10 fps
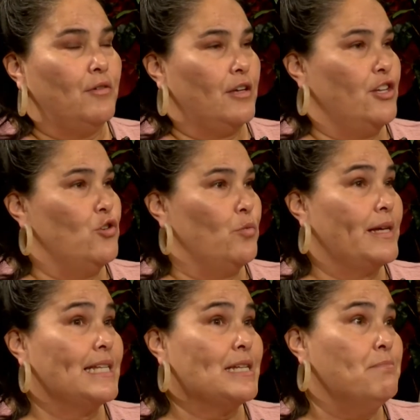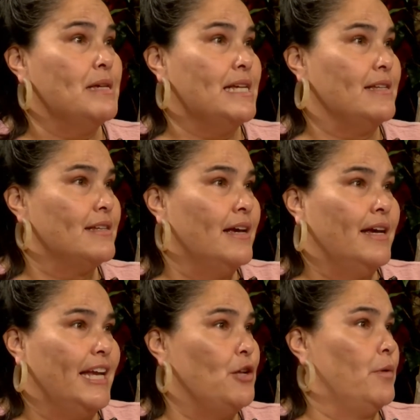we get to meet
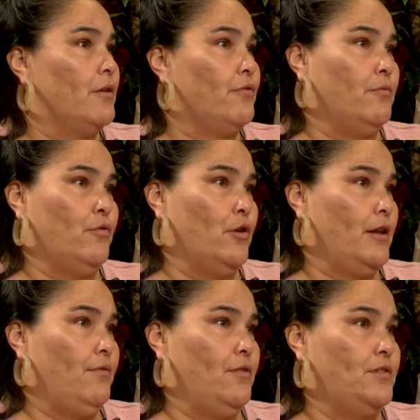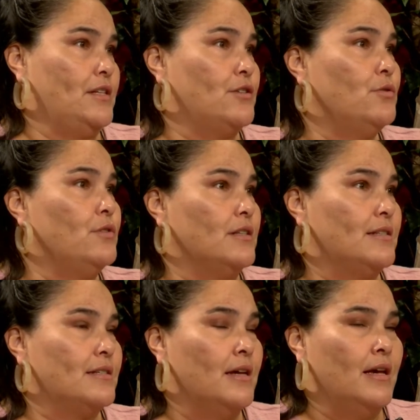anywhere from 40 to 50
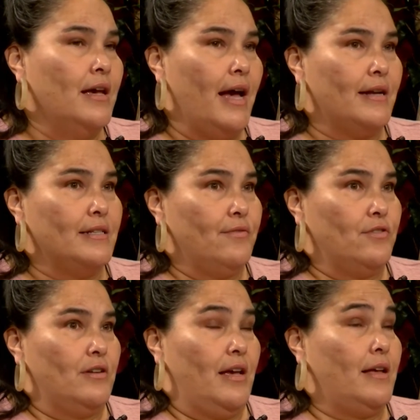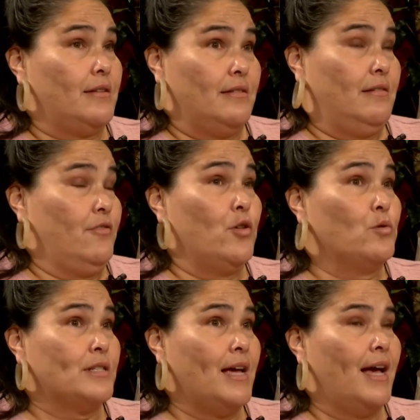students at
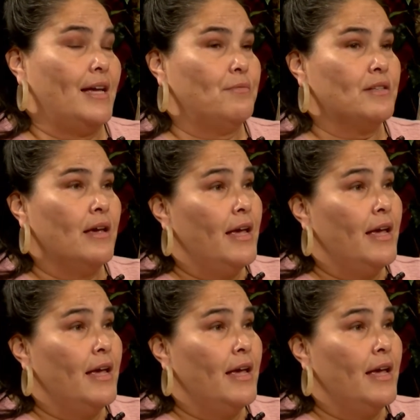those times.